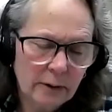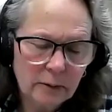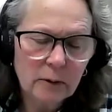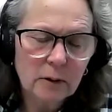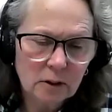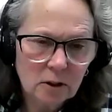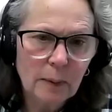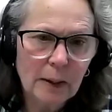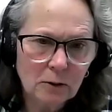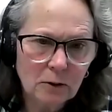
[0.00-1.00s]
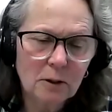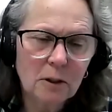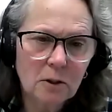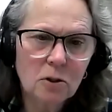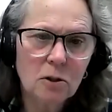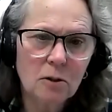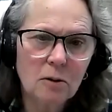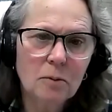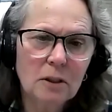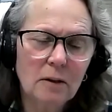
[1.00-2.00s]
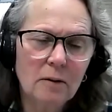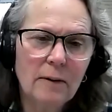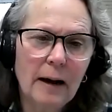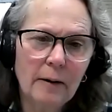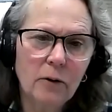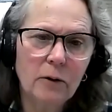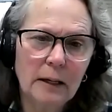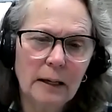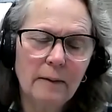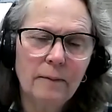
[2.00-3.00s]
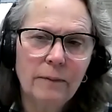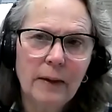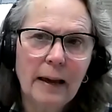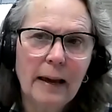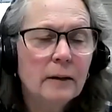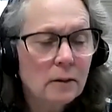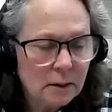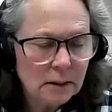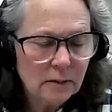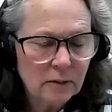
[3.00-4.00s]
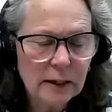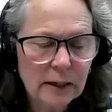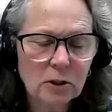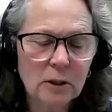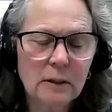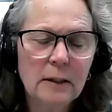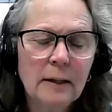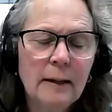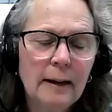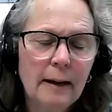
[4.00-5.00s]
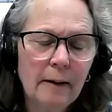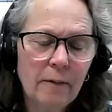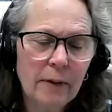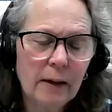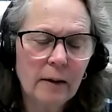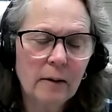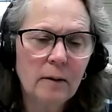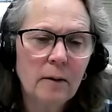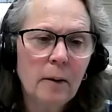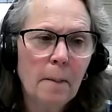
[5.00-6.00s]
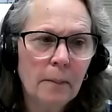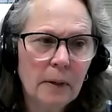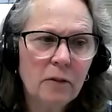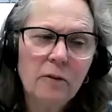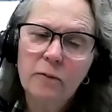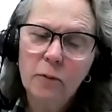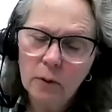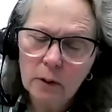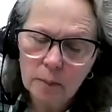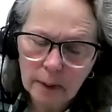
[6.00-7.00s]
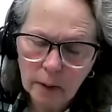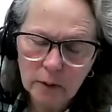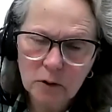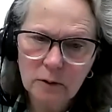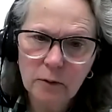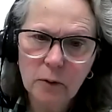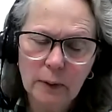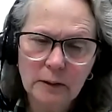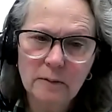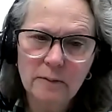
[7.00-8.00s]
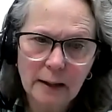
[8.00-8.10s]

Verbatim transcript: federal inspection in terms of how you're going to handle a deviation and then meet the four components of a corrective